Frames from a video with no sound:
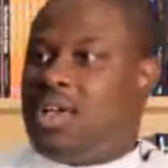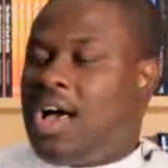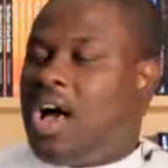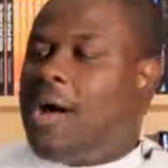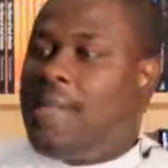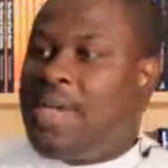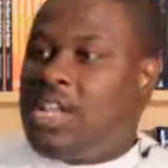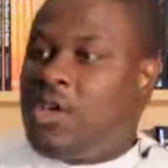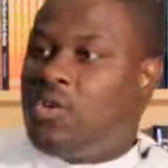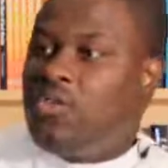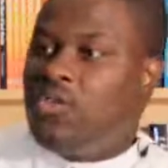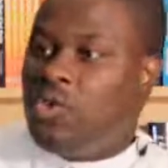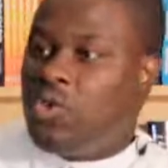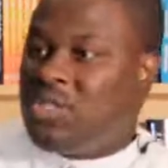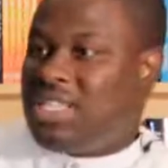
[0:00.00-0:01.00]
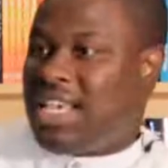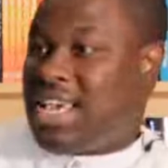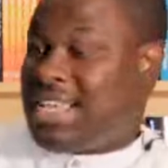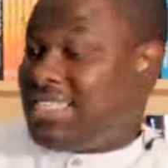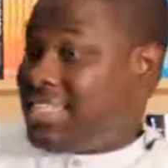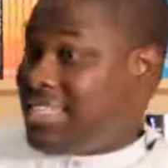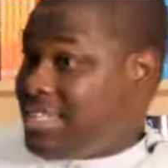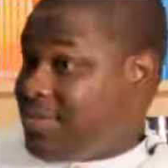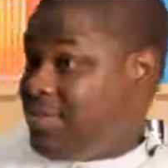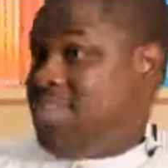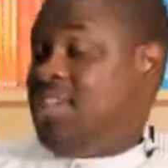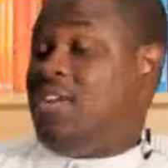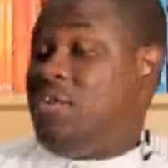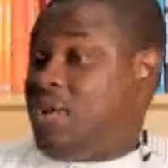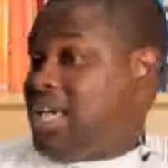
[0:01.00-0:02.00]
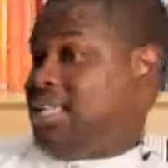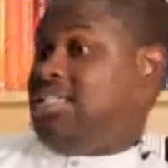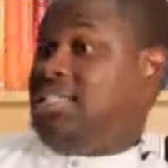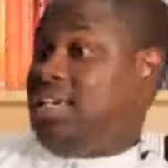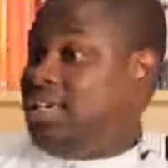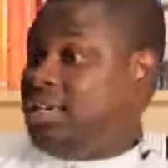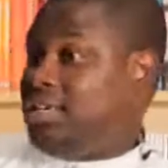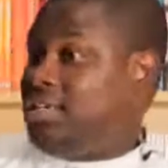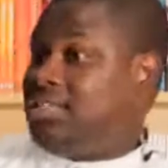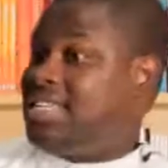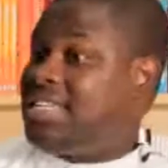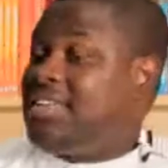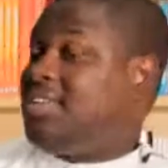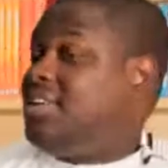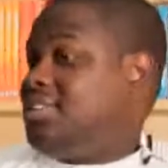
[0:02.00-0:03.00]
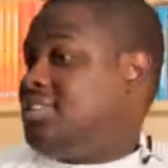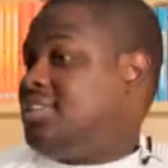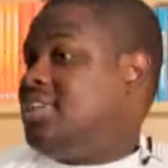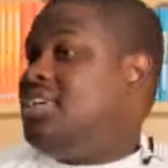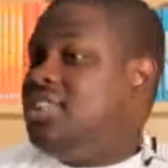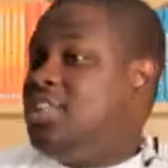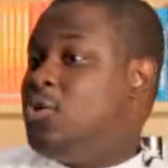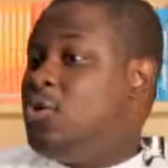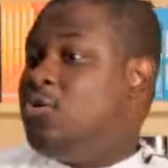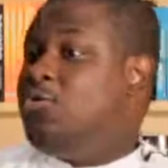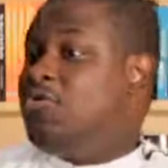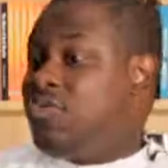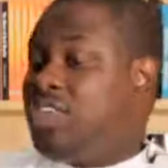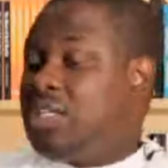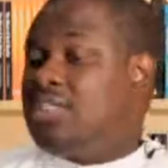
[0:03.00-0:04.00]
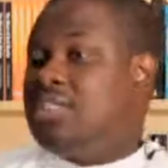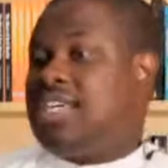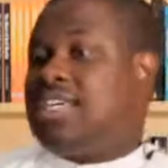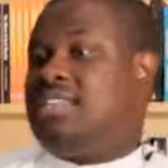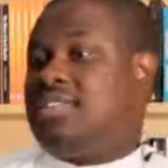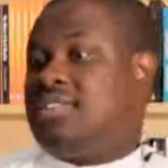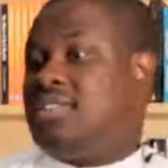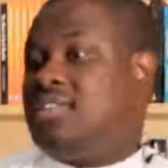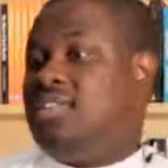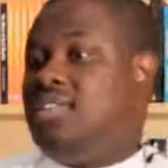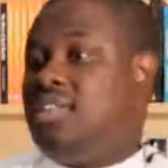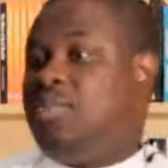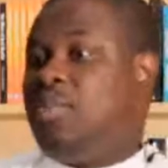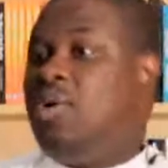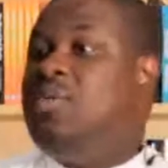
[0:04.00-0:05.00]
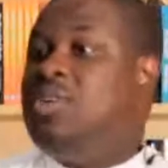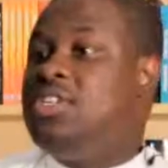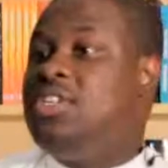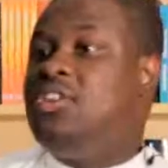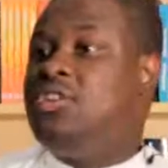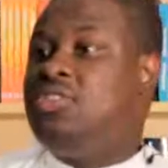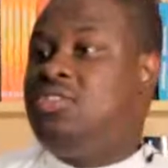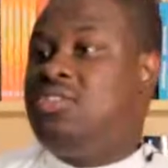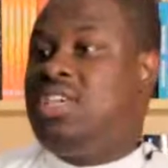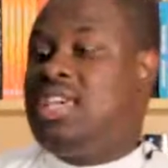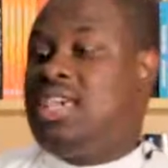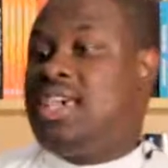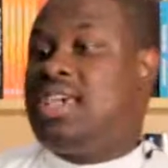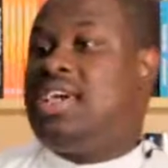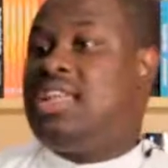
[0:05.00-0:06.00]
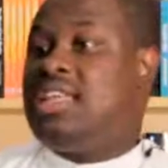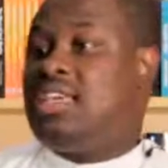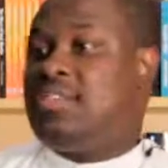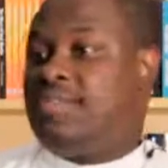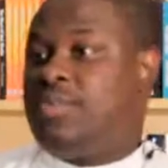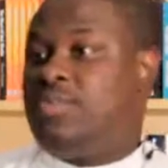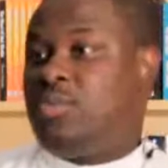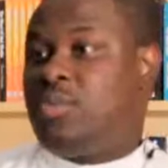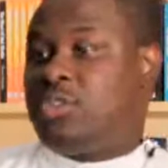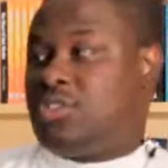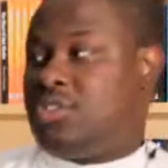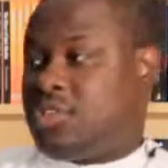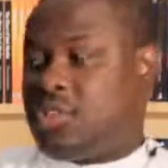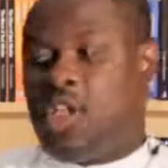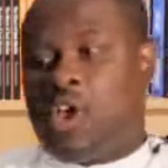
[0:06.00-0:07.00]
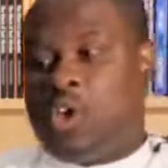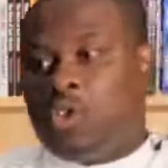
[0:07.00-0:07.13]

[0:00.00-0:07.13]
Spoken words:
How many of those guys live here right here? They can't. They don't feel that the publishing industry here can give them the potential.